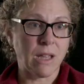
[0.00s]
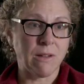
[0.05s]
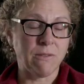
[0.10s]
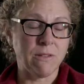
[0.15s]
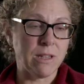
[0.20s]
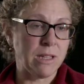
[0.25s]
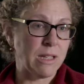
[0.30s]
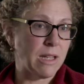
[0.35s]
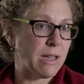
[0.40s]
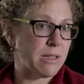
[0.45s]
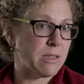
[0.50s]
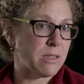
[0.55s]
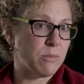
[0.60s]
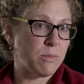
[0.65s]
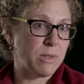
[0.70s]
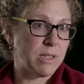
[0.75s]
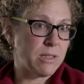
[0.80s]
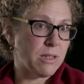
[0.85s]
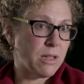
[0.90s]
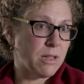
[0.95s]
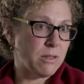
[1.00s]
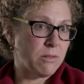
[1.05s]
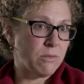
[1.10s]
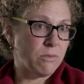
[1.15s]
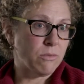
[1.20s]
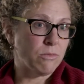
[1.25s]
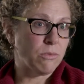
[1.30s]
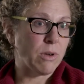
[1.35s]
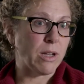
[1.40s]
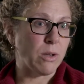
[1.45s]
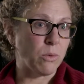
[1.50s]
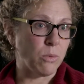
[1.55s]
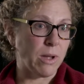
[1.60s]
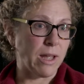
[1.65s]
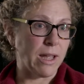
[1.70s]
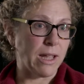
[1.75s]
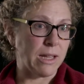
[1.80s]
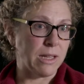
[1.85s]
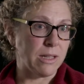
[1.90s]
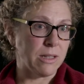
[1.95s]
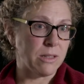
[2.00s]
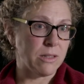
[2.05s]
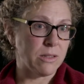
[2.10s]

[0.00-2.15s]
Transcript: everything has to be done right away.